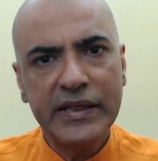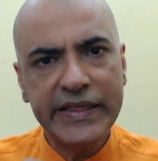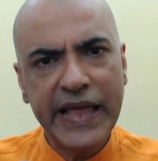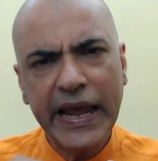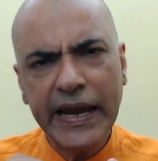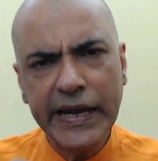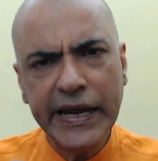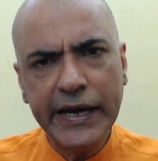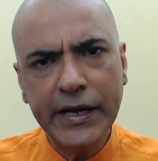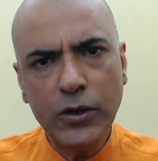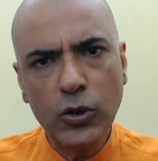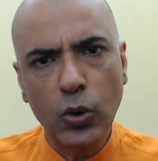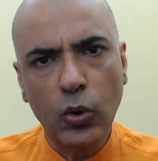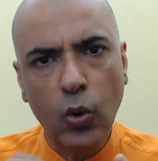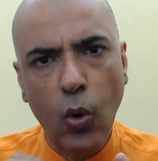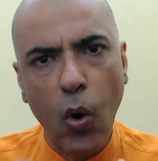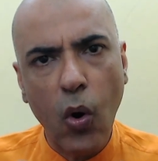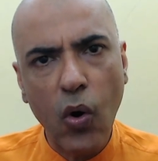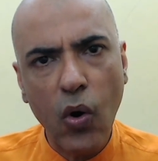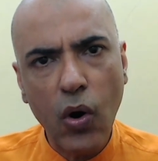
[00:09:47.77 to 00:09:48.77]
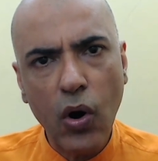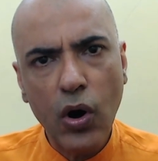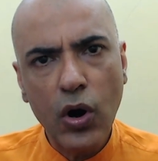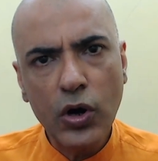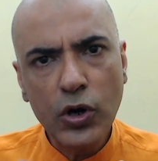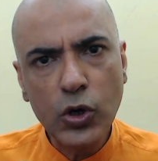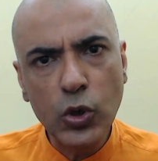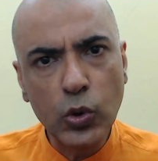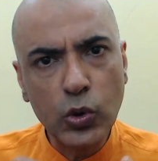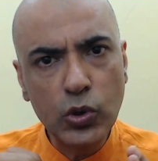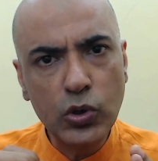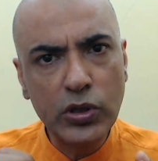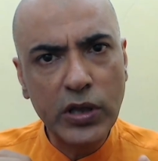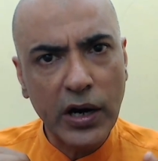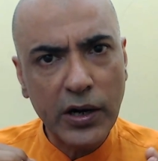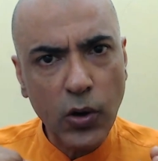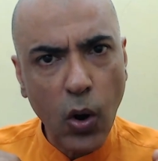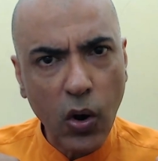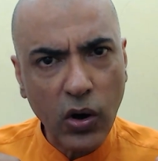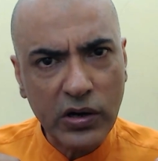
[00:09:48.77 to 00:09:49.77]
They need to go to the
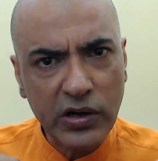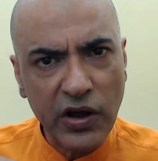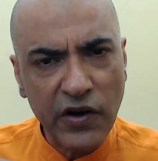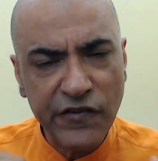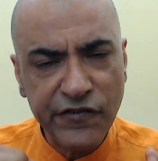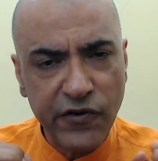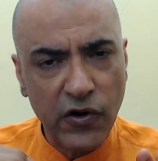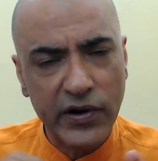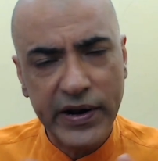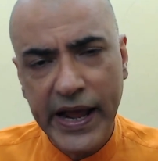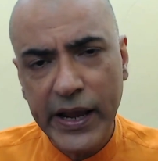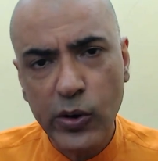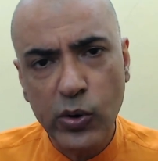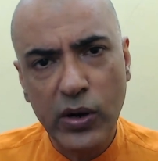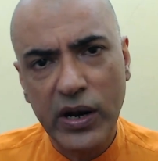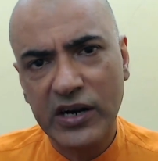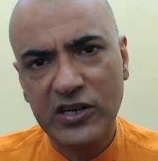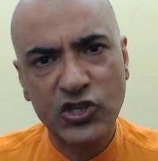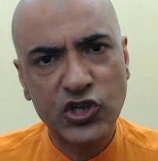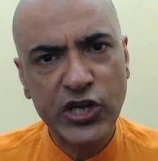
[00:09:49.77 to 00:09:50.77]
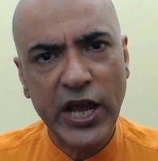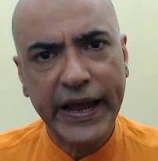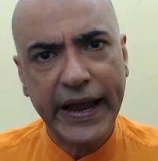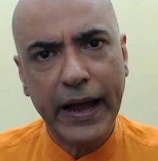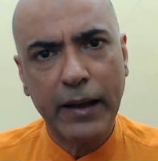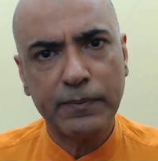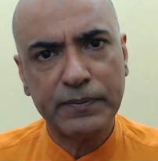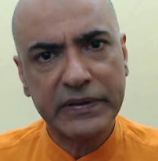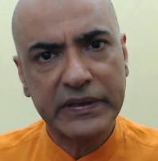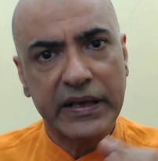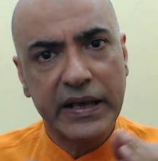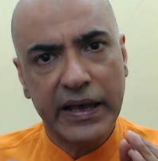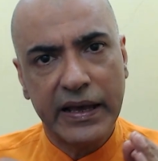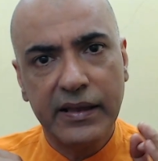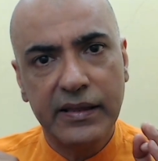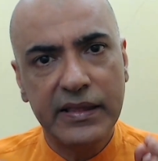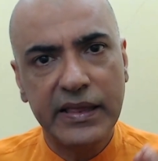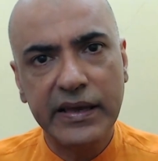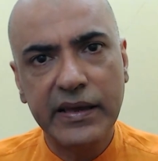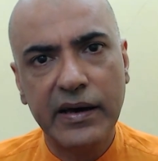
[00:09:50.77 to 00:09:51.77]
doctor for regular checkups
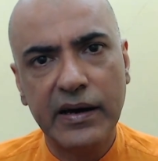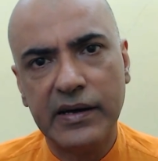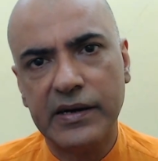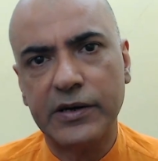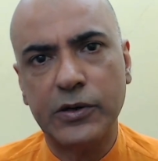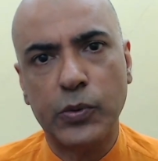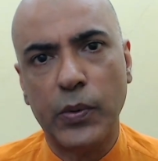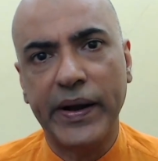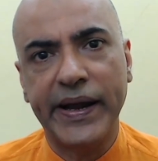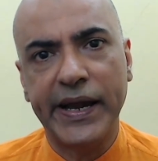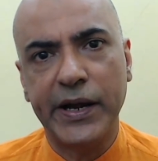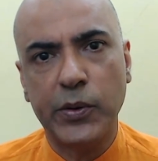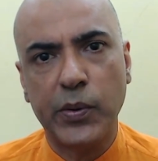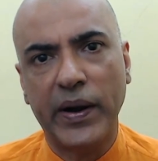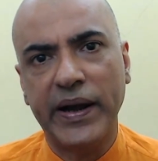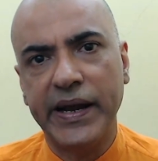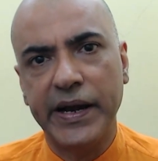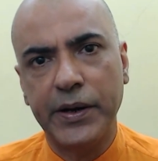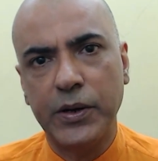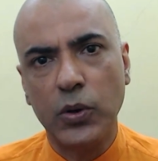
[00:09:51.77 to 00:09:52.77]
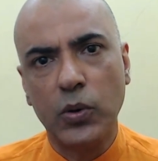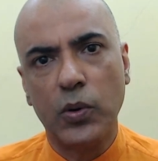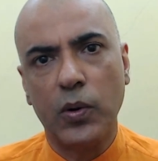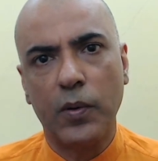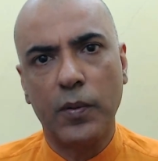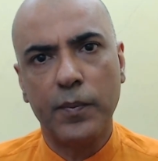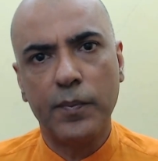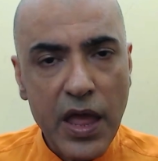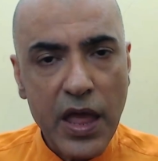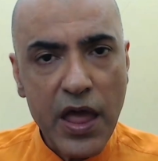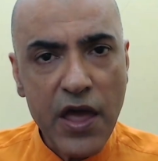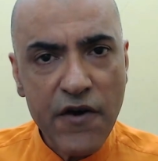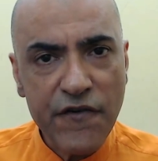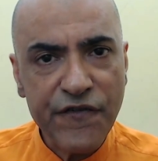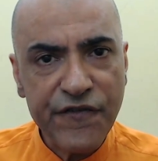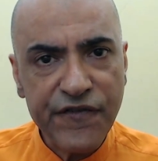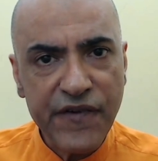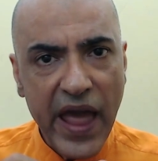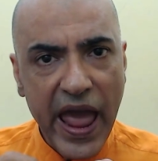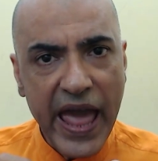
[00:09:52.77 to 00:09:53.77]
in the year 2022.
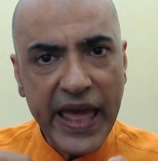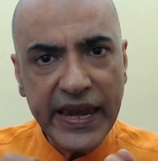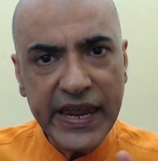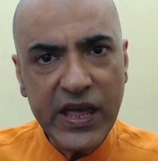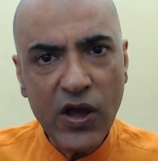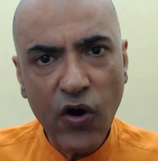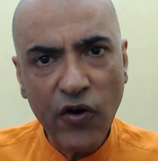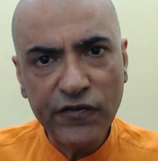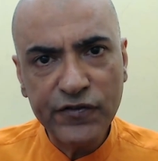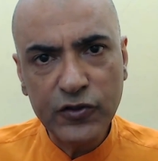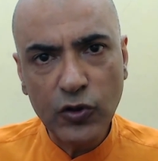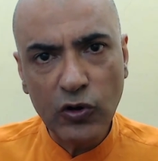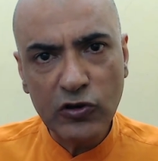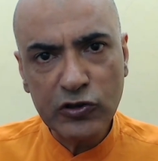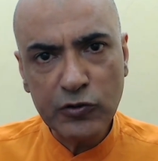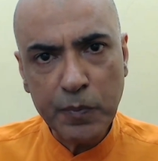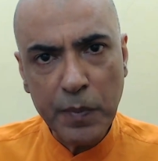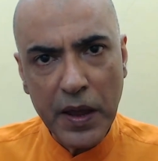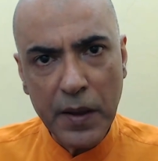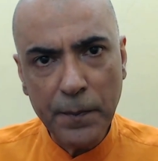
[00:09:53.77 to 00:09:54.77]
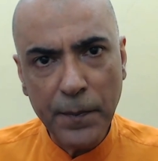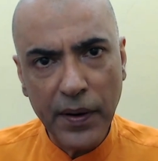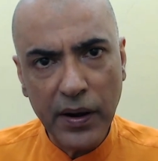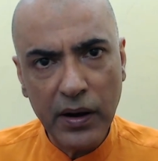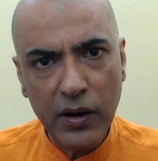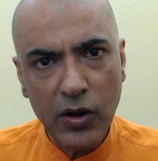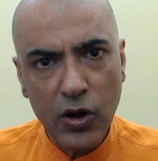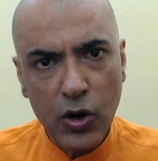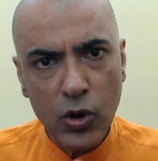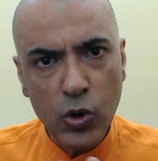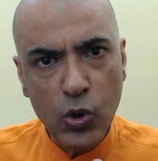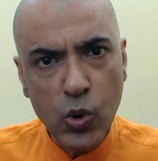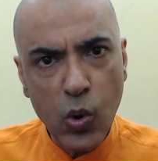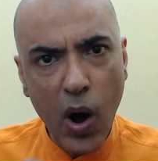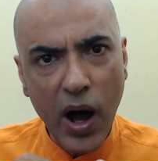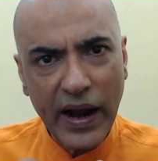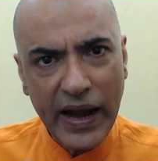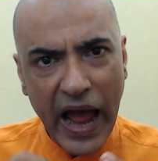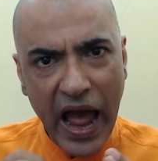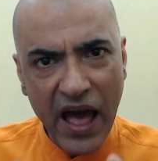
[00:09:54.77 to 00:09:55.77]
If any of those people who
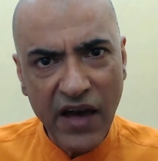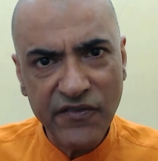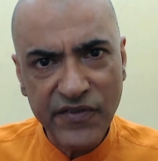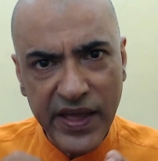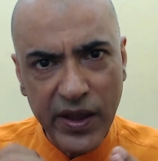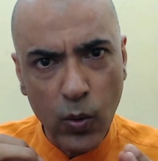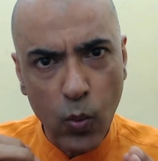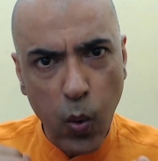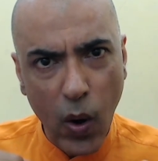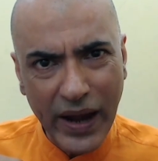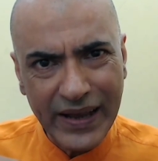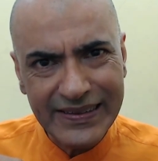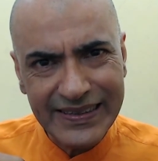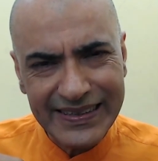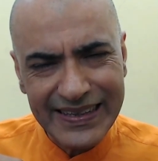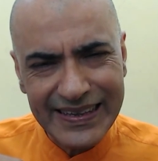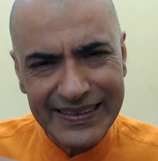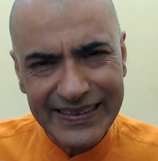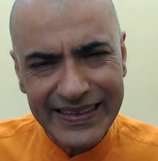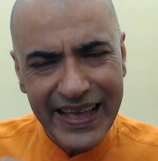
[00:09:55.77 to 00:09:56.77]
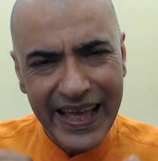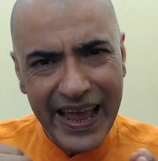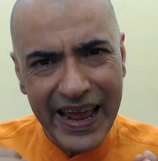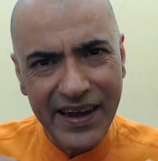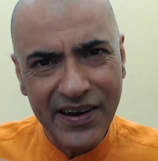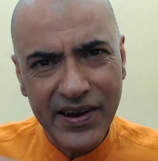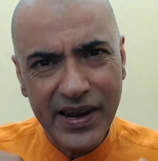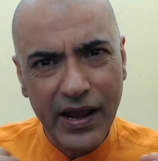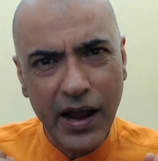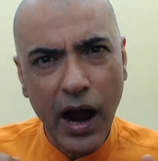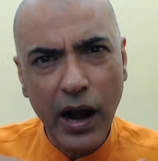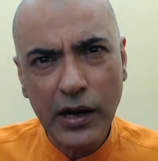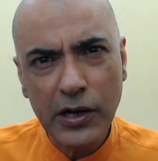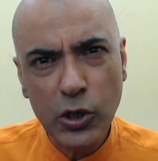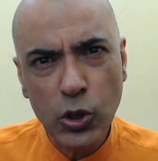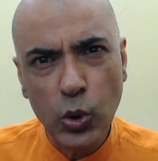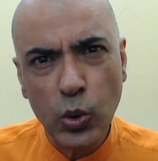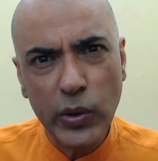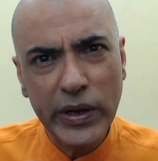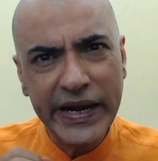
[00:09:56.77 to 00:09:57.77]
are having vices in regard
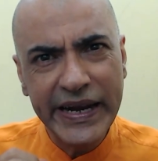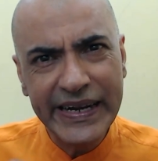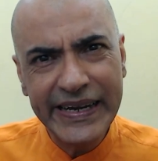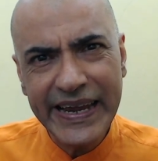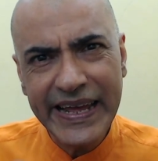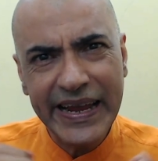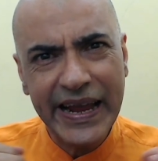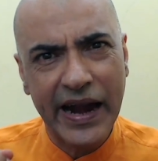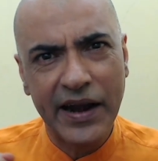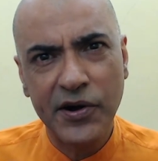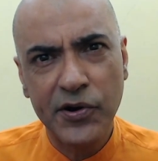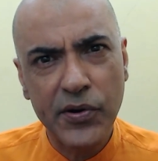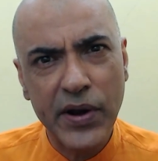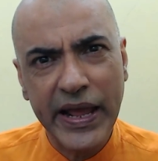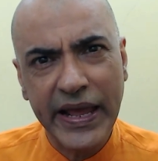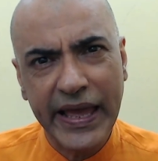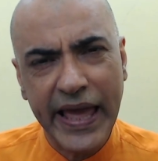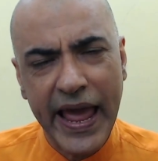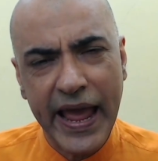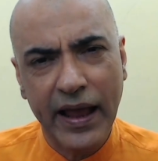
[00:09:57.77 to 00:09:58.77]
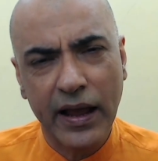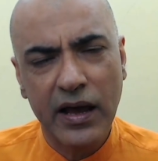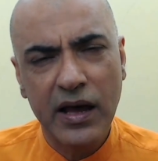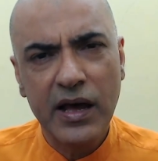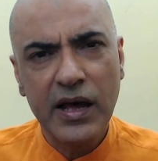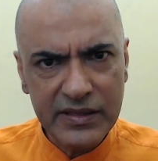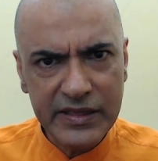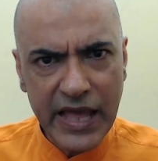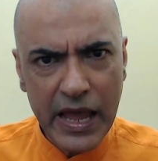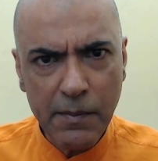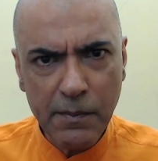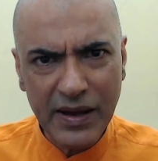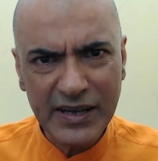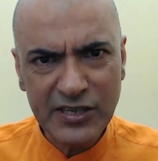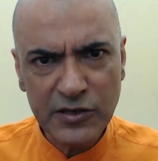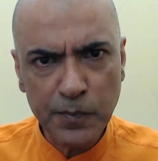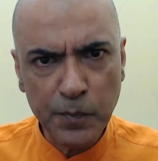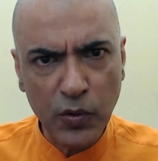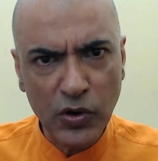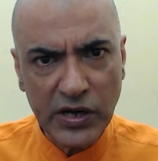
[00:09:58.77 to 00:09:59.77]
to eating and drinking, they
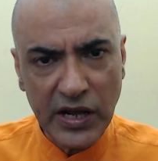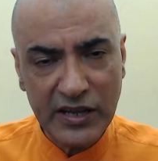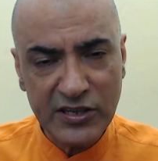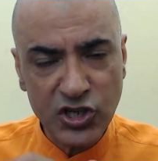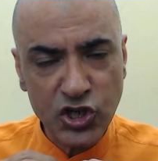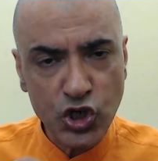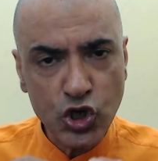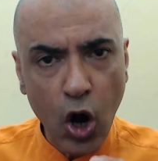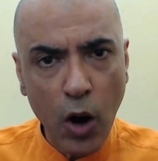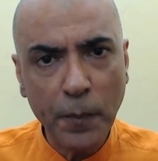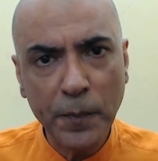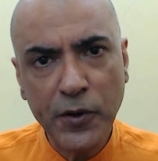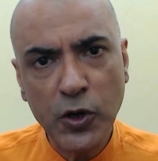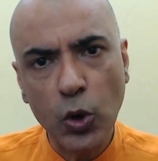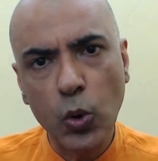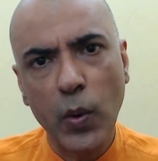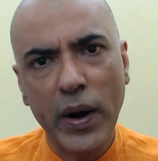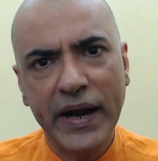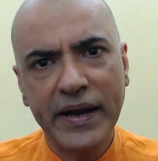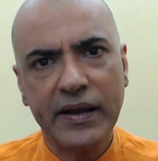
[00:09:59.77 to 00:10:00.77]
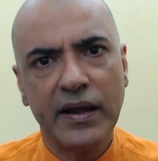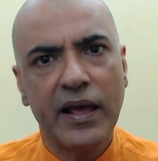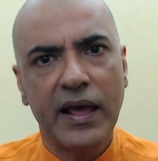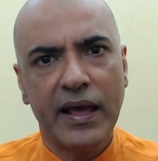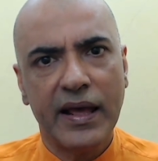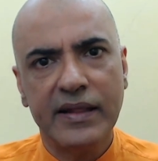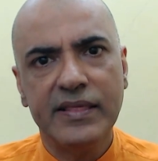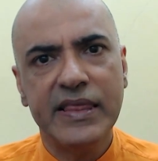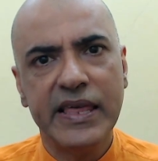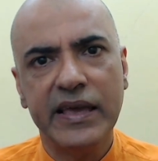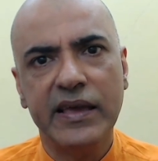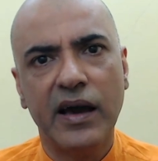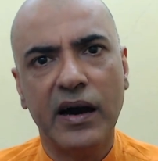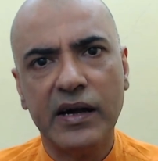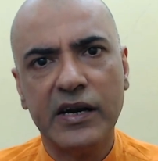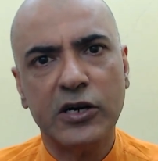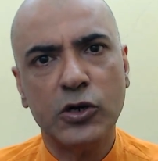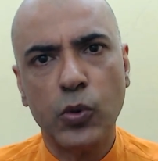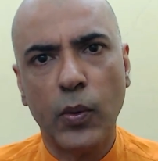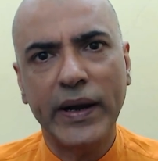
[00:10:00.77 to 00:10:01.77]
must put a stop to it in the year
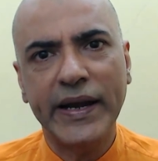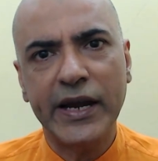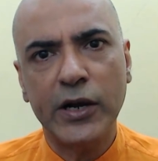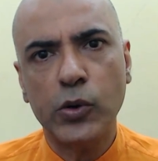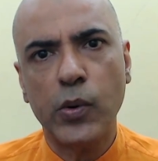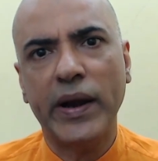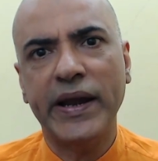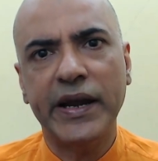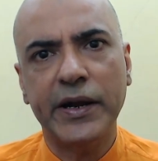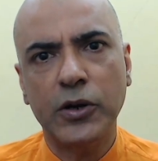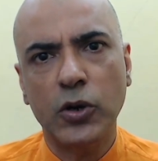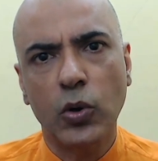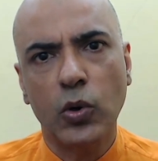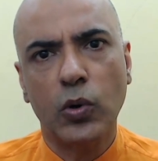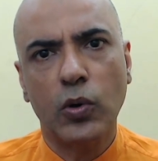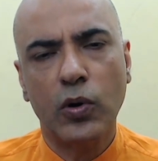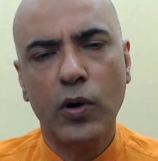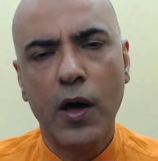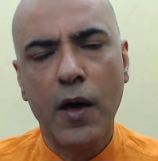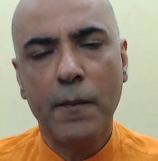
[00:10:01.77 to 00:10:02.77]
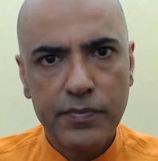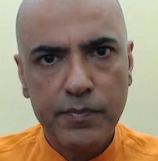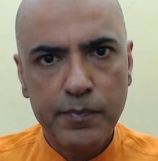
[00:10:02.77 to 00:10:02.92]
2022.